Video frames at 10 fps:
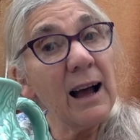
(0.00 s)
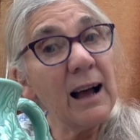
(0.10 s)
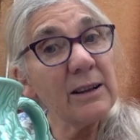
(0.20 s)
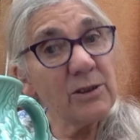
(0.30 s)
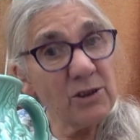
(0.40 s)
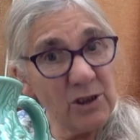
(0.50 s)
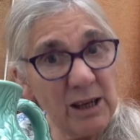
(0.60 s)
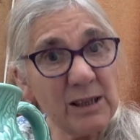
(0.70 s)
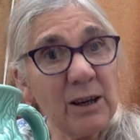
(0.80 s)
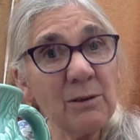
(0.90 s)
And
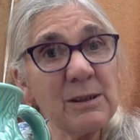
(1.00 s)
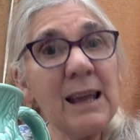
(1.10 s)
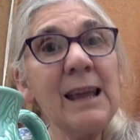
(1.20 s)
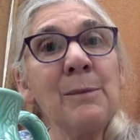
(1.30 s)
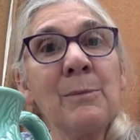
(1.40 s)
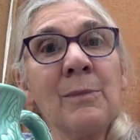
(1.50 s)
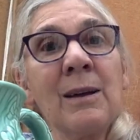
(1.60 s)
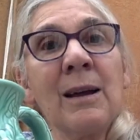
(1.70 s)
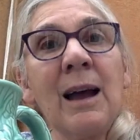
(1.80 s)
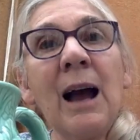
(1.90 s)
she told him
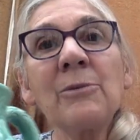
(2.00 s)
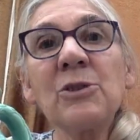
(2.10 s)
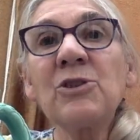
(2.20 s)
how the